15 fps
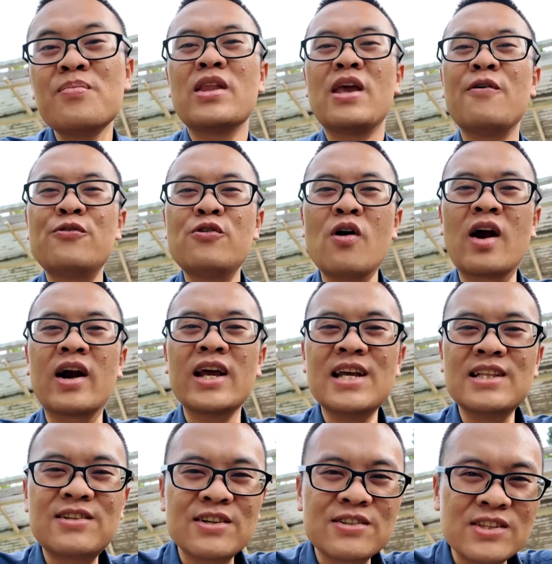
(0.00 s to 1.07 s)
If you are
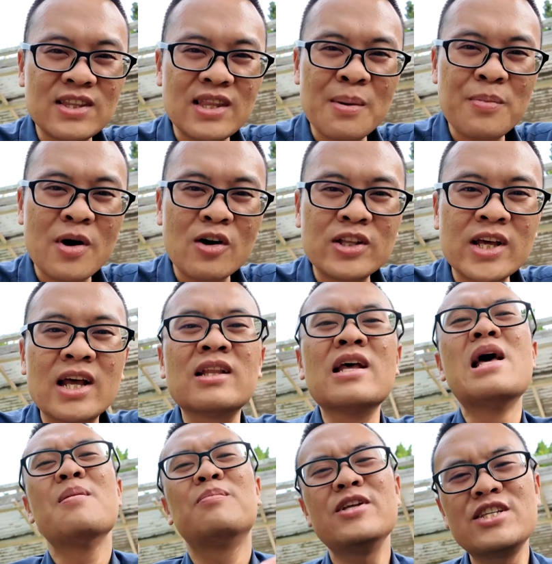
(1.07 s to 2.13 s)
interested about that,
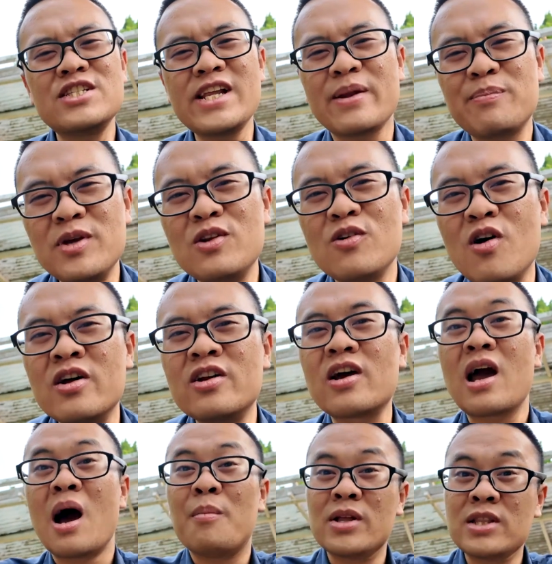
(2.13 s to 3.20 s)
please let me know on the
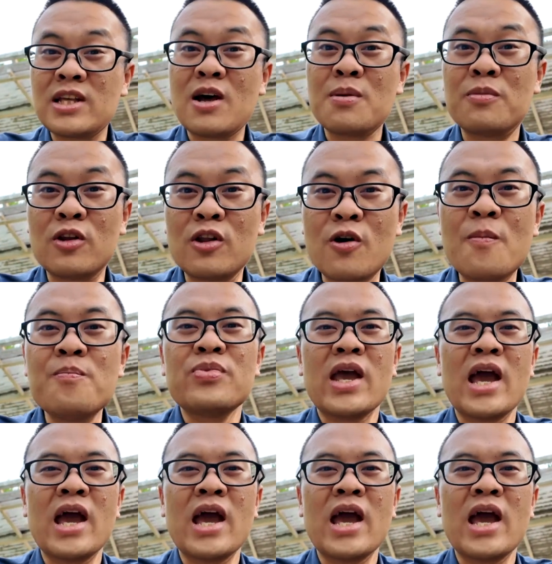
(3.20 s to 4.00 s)
comment down below,